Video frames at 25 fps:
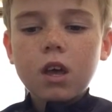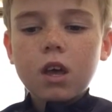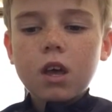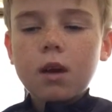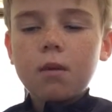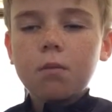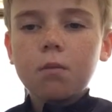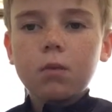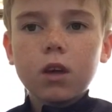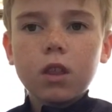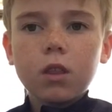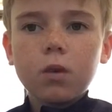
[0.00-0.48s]

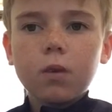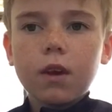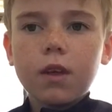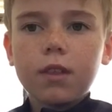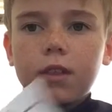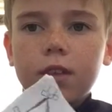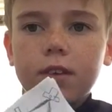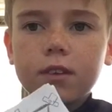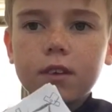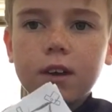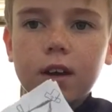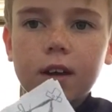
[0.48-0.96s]
And by the way,
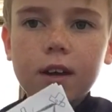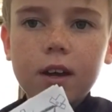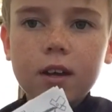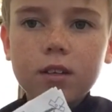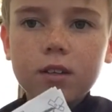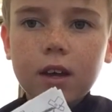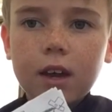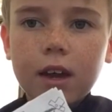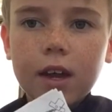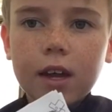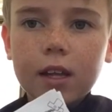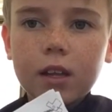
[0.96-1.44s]
this guy has a
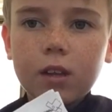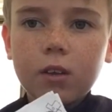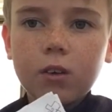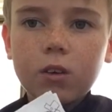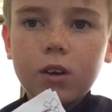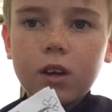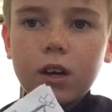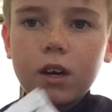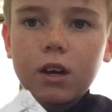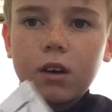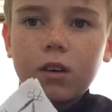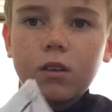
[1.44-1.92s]
halo
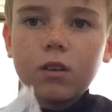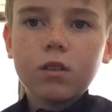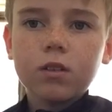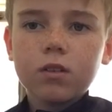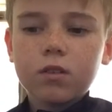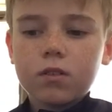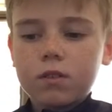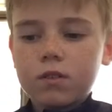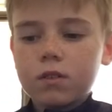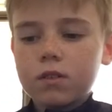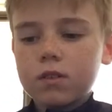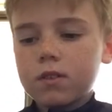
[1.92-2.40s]
now,
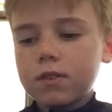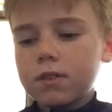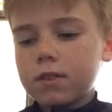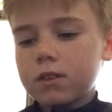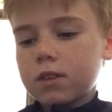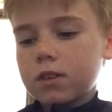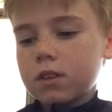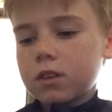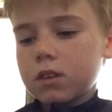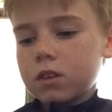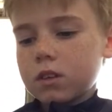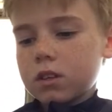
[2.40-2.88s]

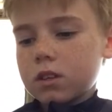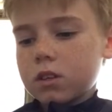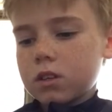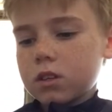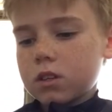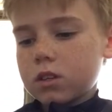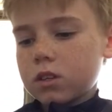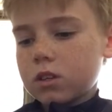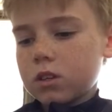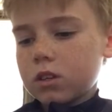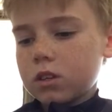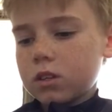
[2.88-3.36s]

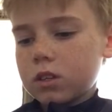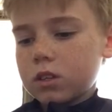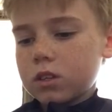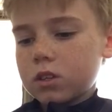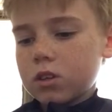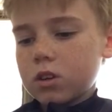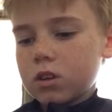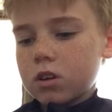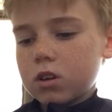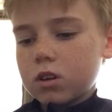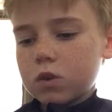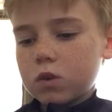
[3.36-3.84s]
just because he
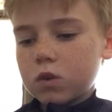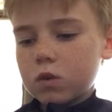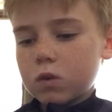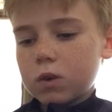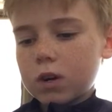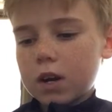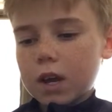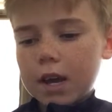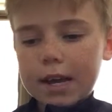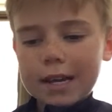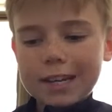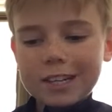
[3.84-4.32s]
turned into
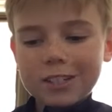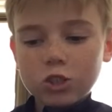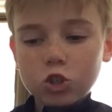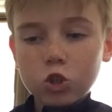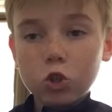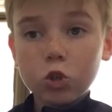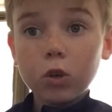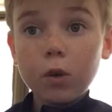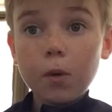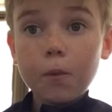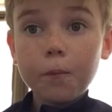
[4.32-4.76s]
an angel.